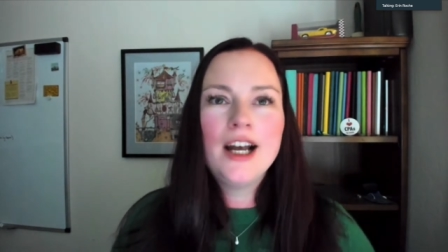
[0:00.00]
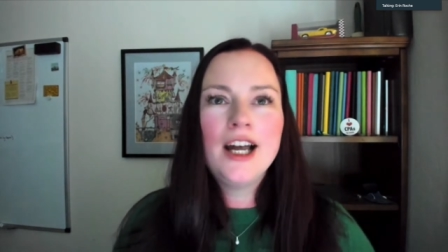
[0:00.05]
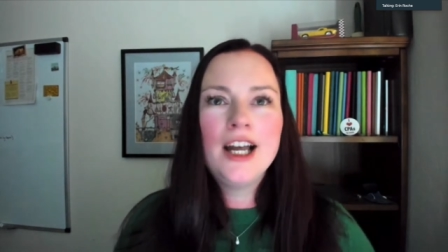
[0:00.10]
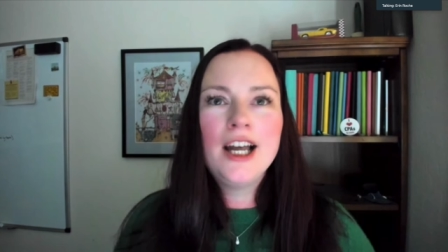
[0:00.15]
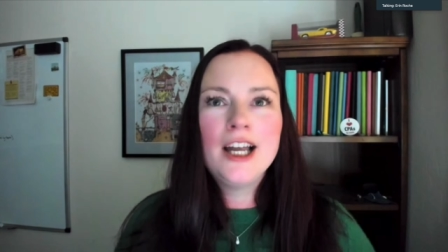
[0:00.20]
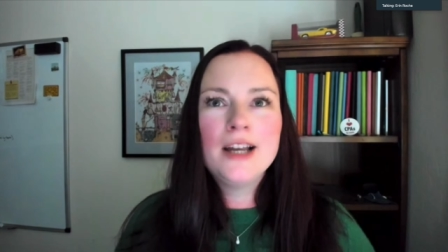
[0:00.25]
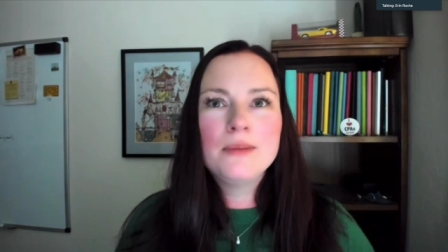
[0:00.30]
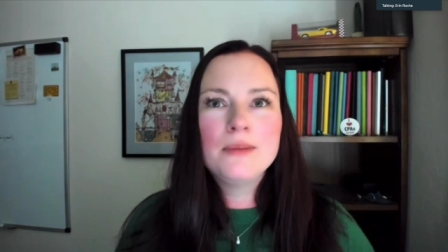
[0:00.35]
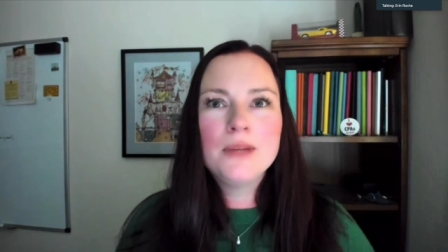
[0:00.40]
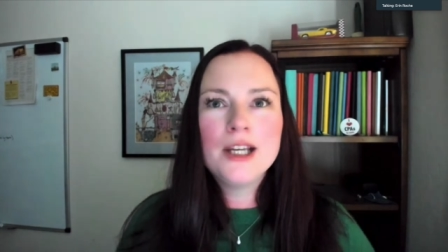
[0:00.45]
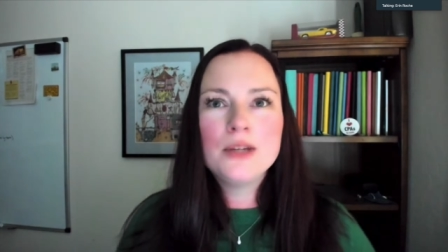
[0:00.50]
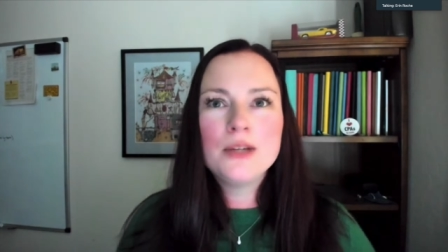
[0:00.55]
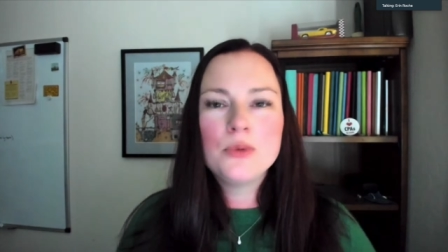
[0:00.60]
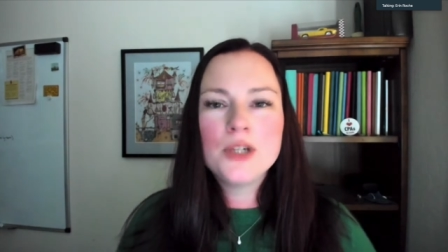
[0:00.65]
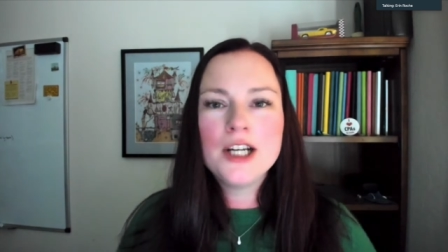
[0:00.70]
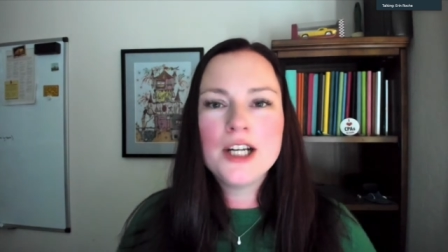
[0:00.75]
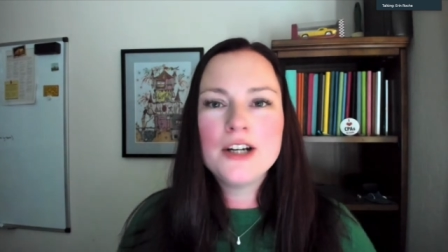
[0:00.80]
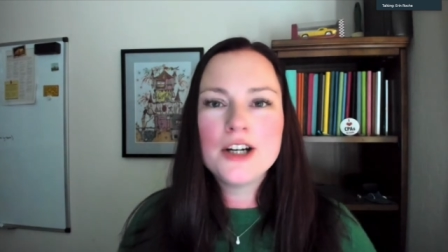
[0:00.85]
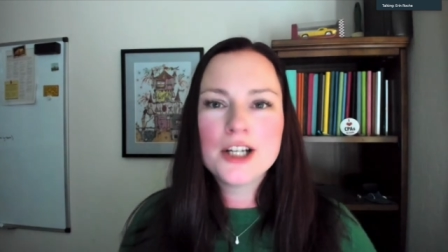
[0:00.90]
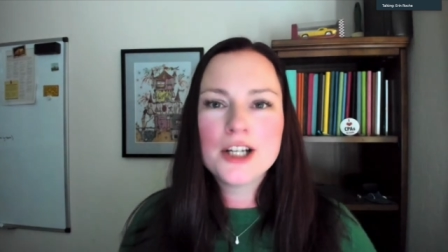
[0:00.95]
And
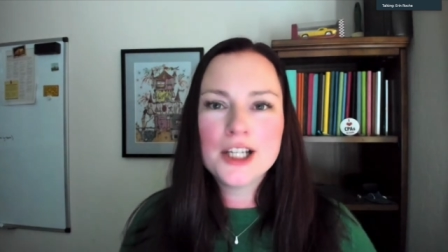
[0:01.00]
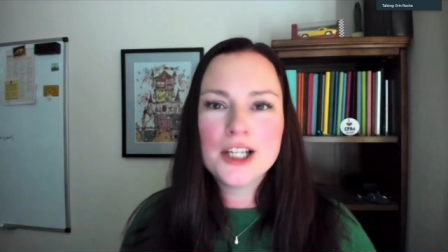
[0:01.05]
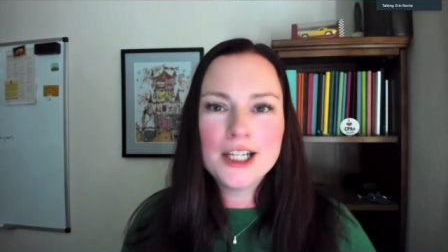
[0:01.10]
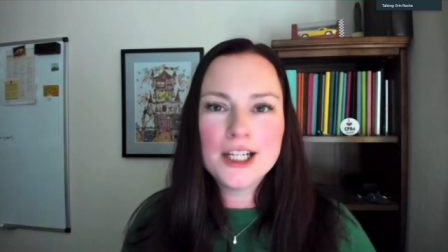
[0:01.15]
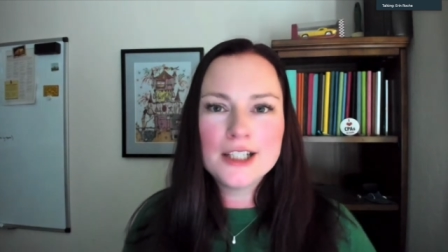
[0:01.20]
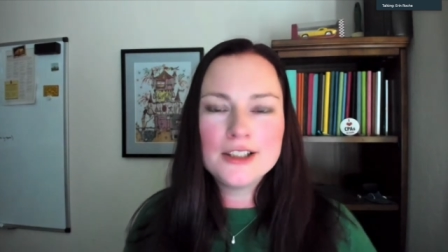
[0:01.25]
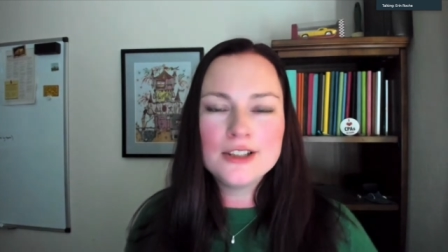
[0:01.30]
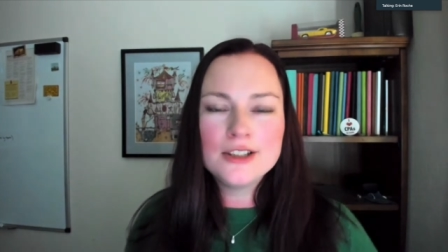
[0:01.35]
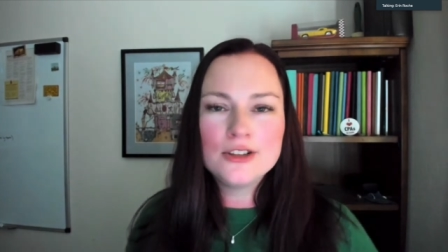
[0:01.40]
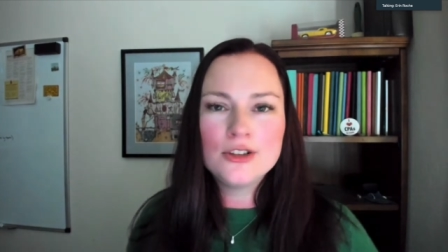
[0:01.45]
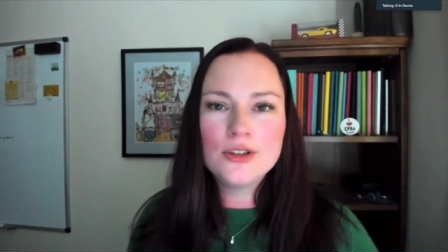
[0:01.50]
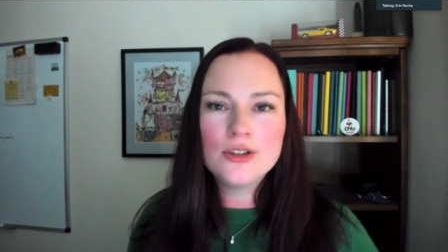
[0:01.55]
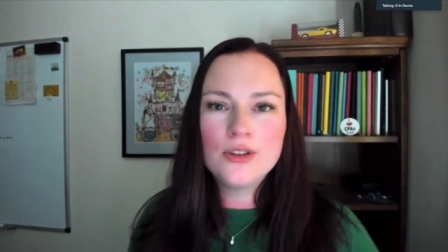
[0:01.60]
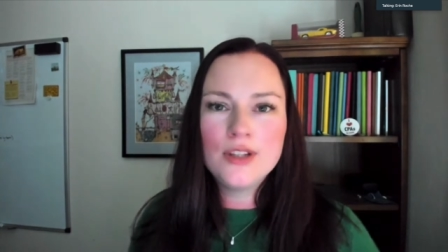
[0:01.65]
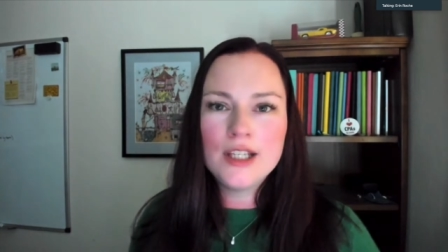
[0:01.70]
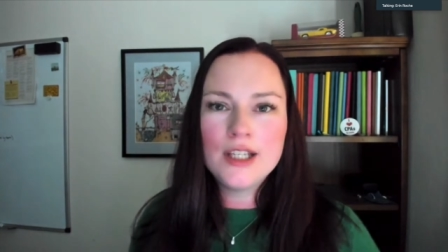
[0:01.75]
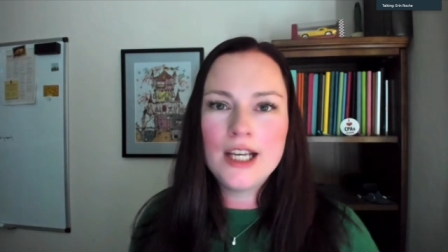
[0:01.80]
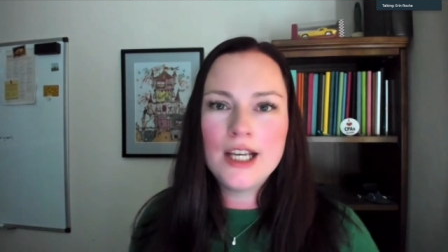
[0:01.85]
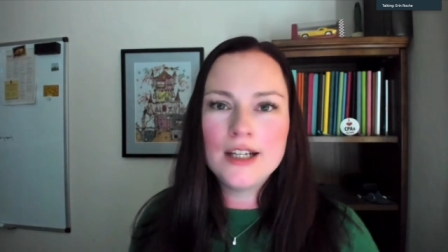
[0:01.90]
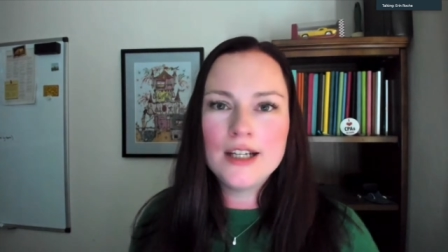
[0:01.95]
when I got connected to
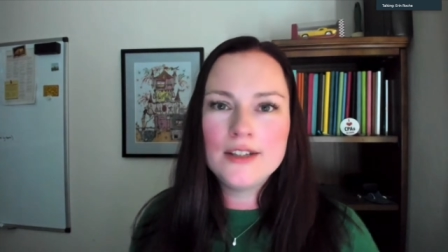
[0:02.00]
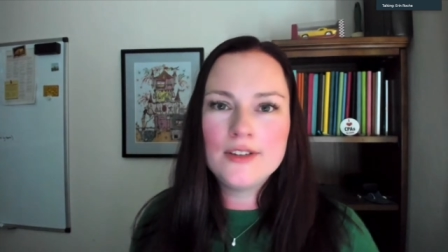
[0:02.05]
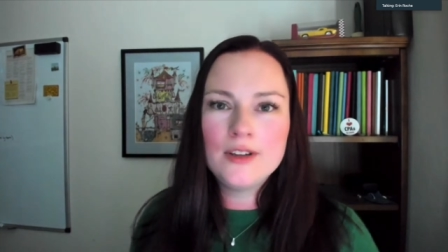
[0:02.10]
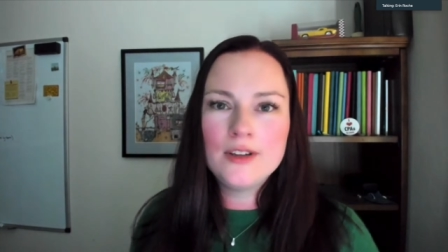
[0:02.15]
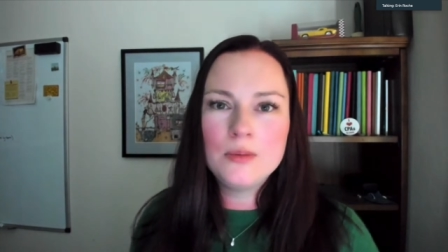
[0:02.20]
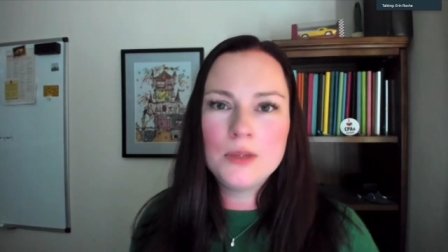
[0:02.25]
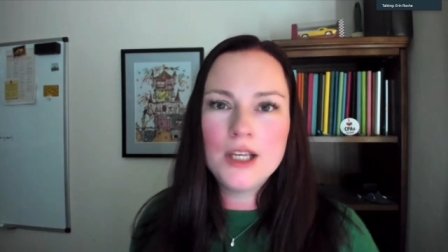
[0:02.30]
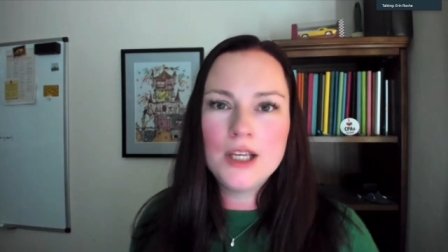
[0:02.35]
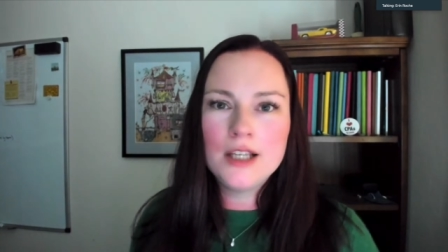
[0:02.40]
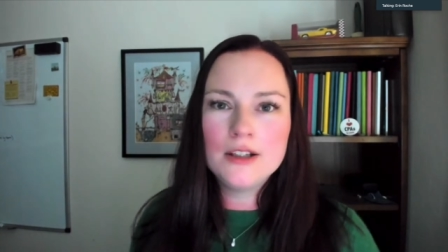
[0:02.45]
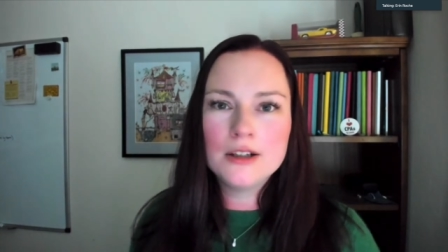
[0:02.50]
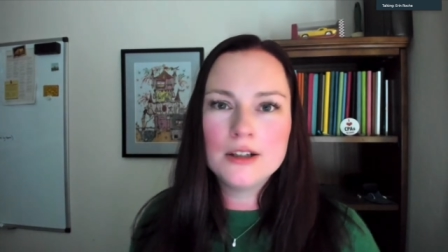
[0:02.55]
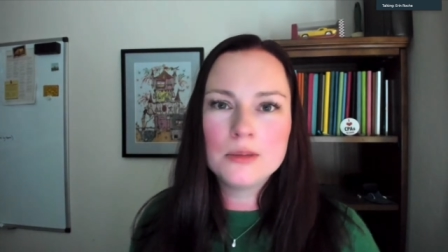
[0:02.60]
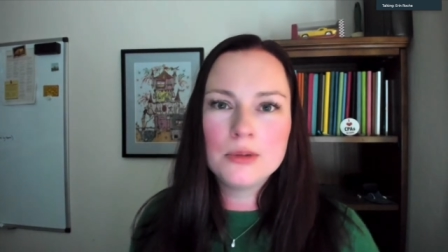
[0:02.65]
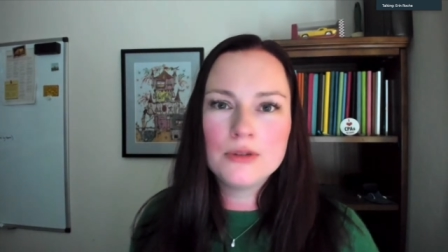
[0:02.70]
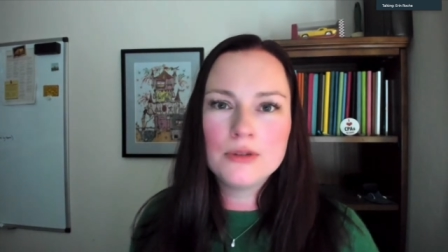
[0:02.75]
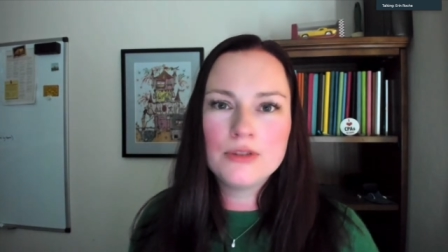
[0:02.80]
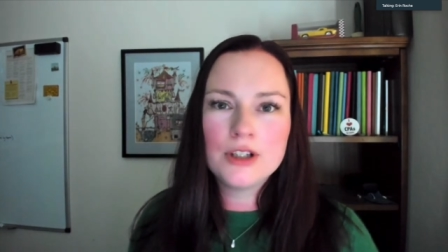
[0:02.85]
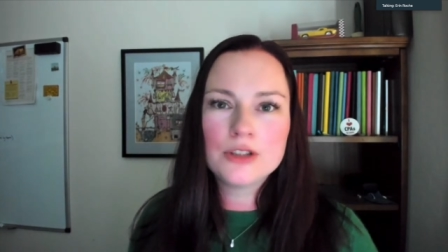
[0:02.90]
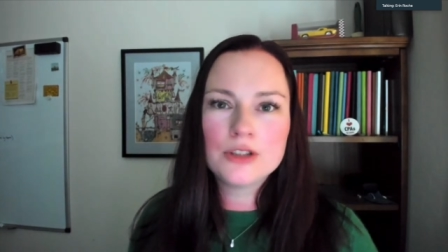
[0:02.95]
the AICPA Young
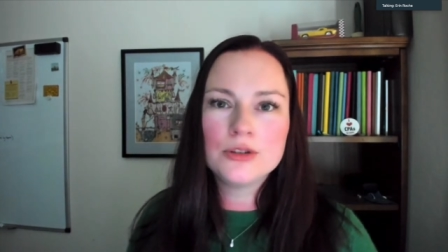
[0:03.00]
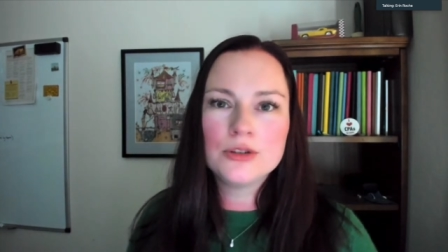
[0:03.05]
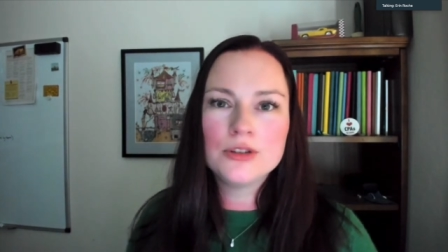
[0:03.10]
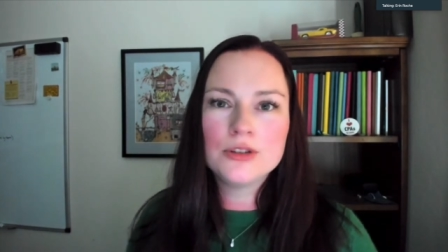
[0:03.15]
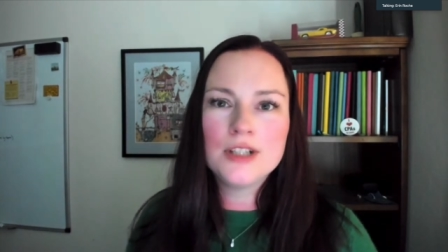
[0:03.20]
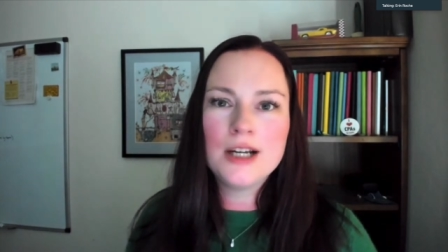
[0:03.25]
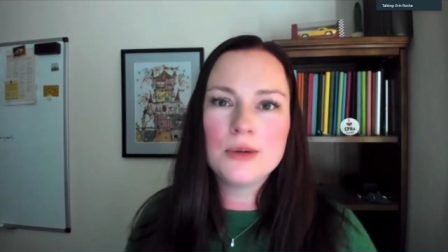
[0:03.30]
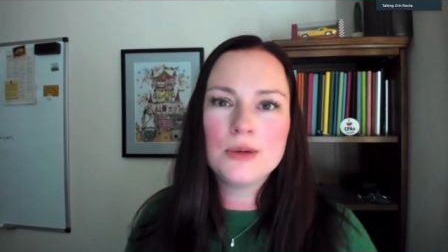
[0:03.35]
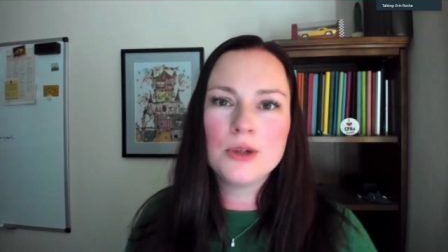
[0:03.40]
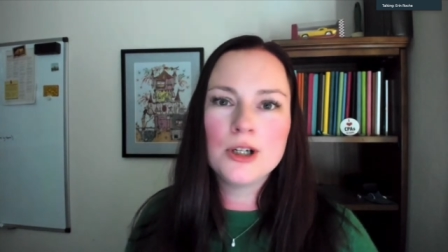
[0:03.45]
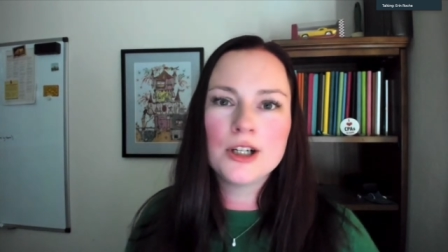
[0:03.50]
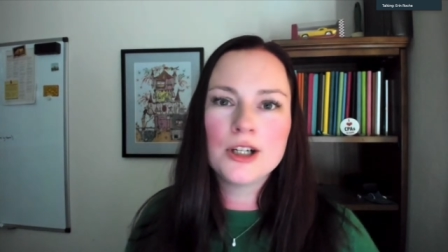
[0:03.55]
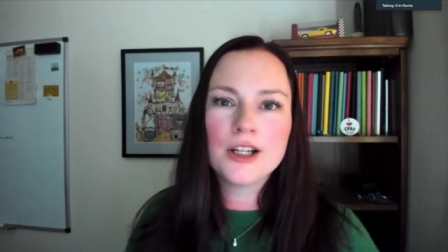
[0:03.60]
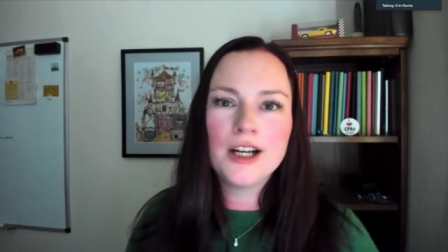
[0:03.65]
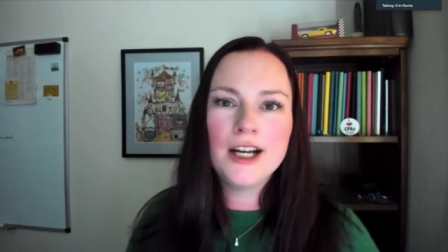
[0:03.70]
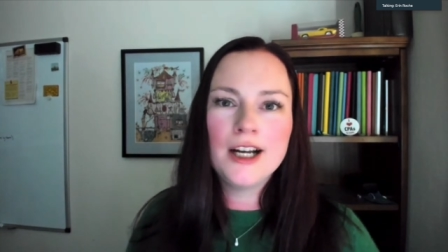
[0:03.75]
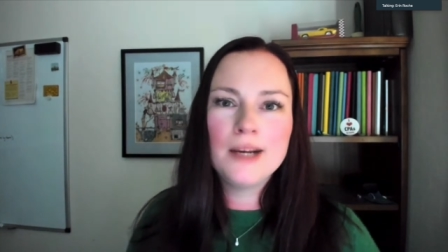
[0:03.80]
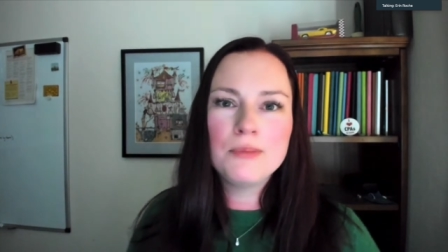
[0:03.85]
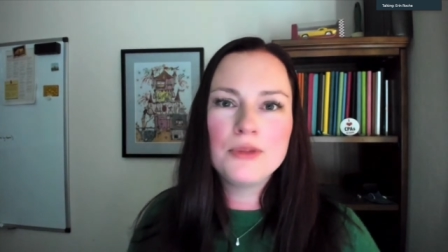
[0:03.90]
Professional Network,